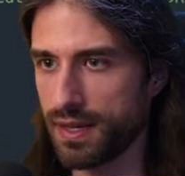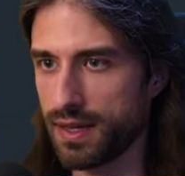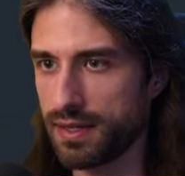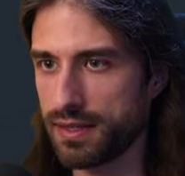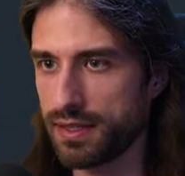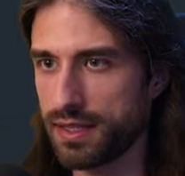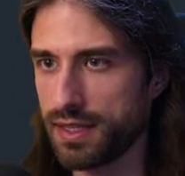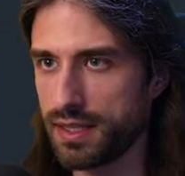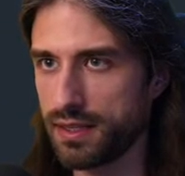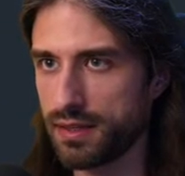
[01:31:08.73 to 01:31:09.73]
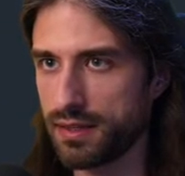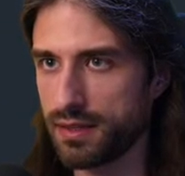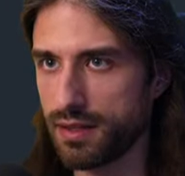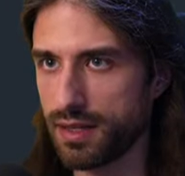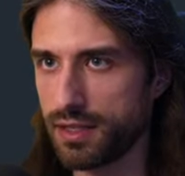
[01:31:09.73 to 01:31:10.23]
And here
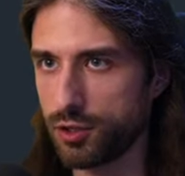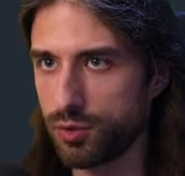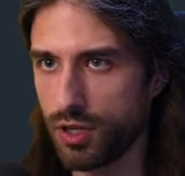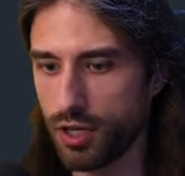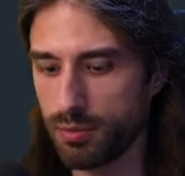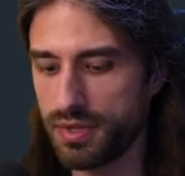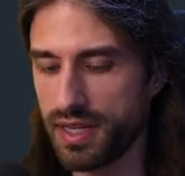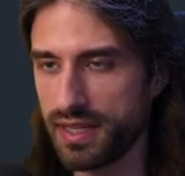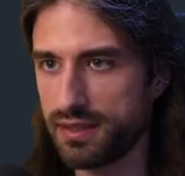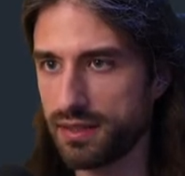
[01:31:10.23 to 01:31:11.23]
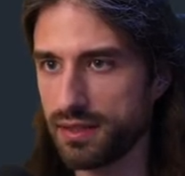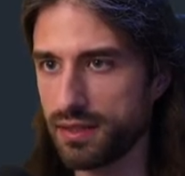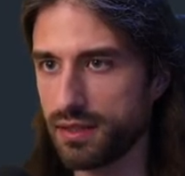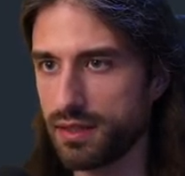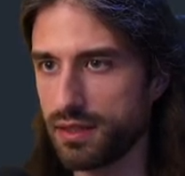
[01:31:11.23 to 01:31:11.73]
I should update
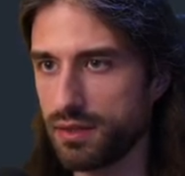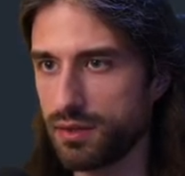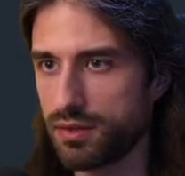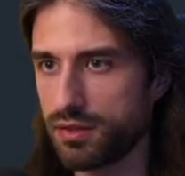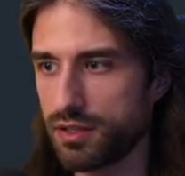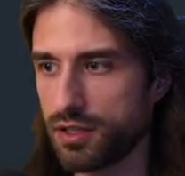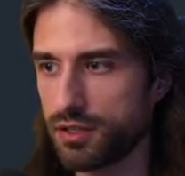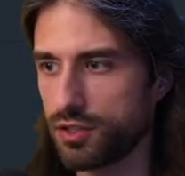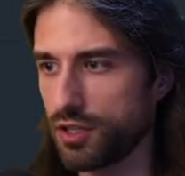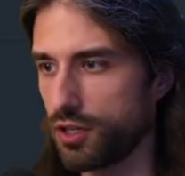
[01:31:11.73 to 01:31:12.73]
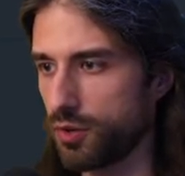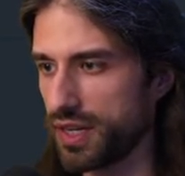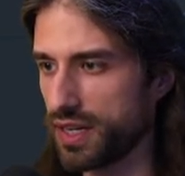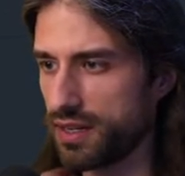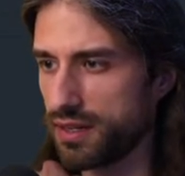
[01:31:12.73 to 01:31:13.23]
the search
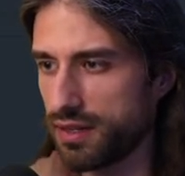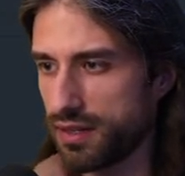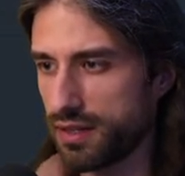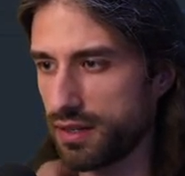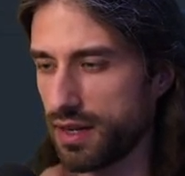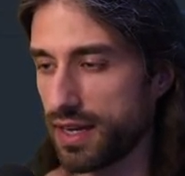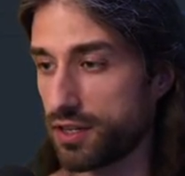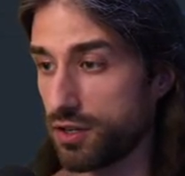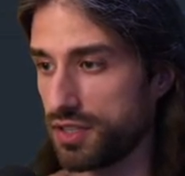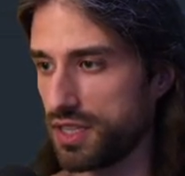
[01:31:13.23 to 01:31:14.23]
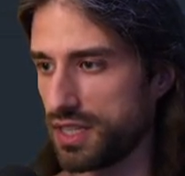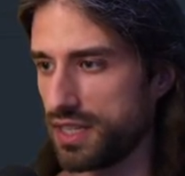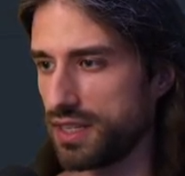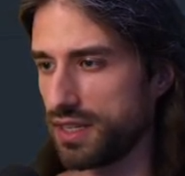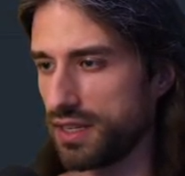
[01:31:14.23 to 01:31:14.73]
area accordingly.